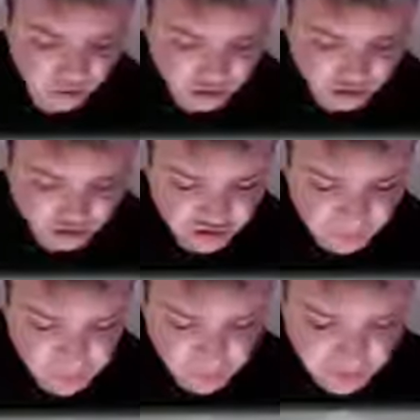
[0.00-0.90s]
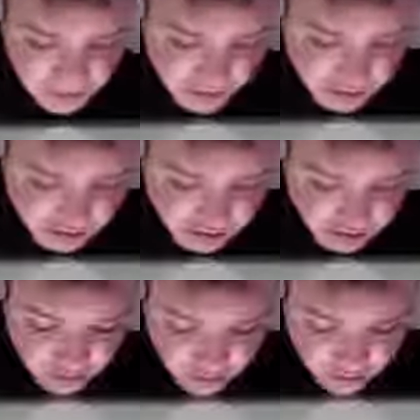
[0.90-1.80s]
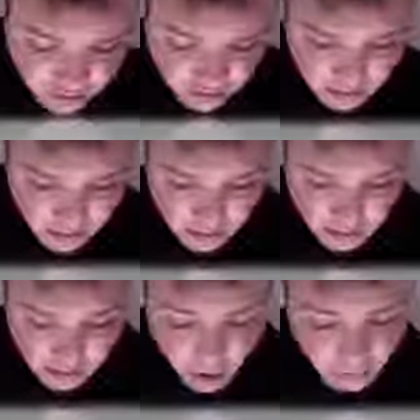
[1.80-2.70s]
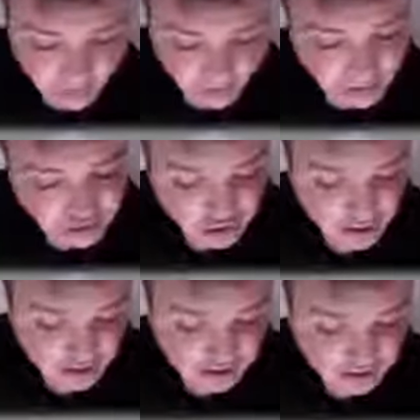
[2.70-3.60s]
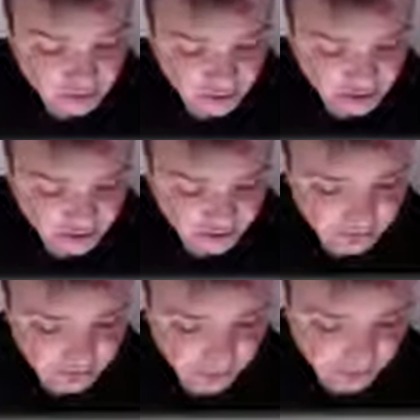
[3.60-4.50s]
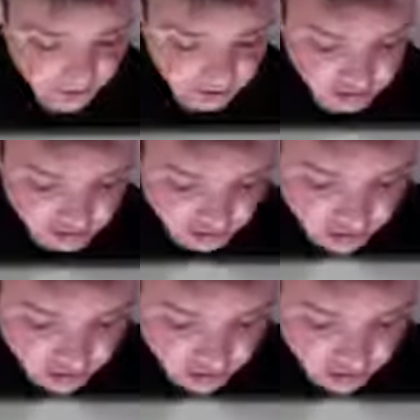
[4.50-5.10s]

So I just have 3 pages. Forgot Tweety. Tweety's on the front page.